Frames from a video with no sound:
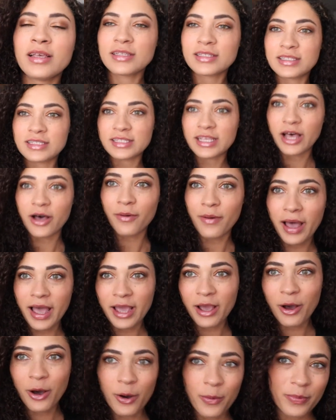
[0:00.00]
So
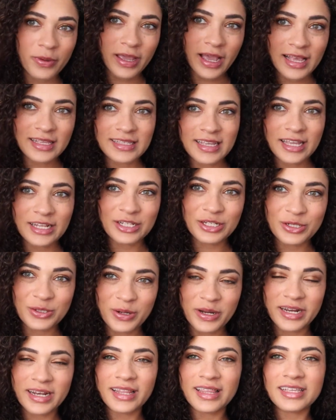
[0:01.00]
I hope you guys
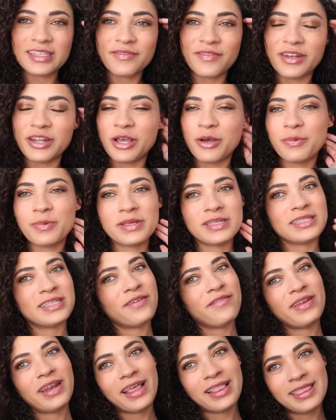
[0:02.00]
enjoyed this video. Please
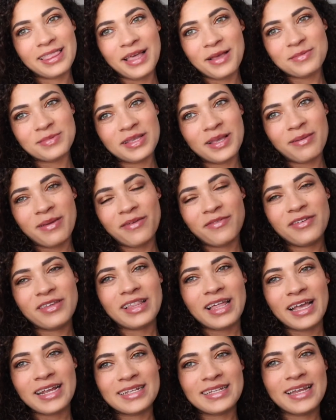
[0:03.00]
give it a thumbs up if you
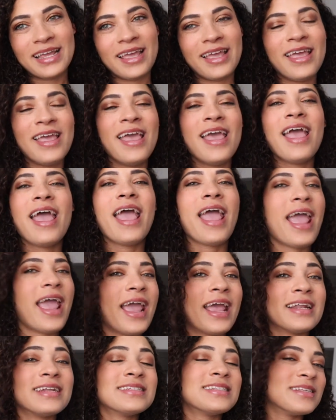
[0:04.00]
liked it,
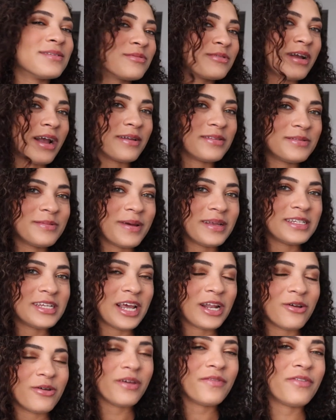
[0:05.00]
and subscribe to my
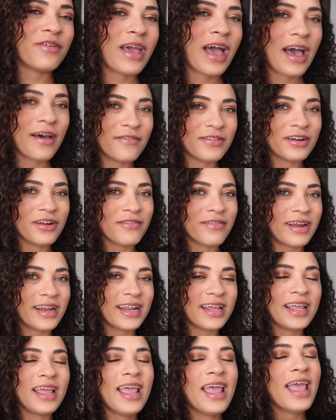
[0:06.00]
channel if you haven't
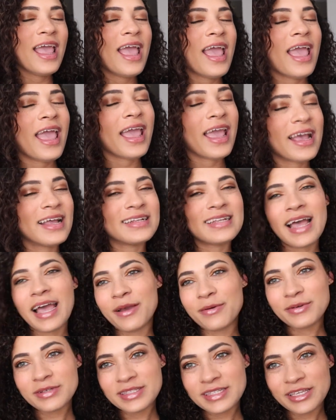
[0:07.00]
already, and
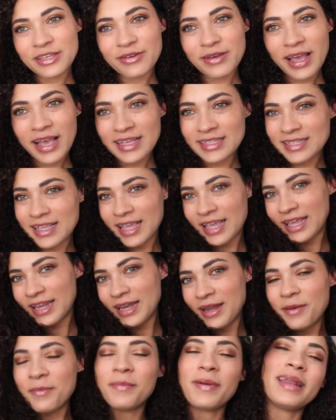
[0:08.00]
I will see you guys
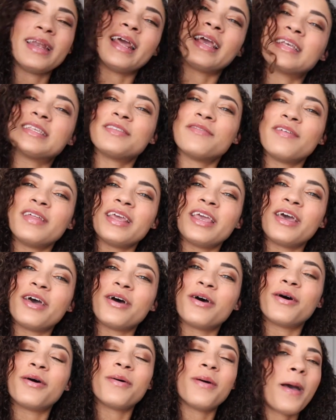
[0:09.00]
in my next
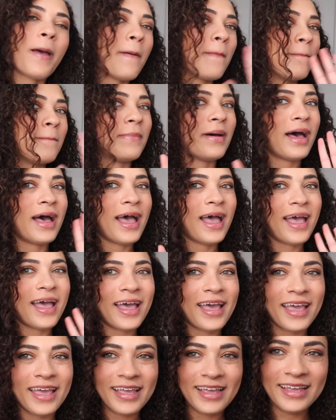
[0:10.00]
video.
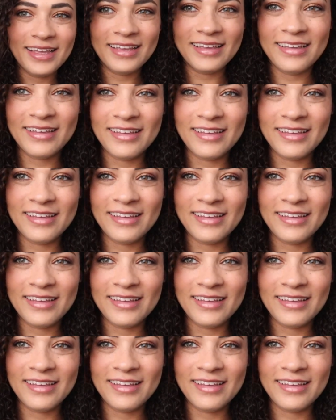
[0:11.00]
Bye.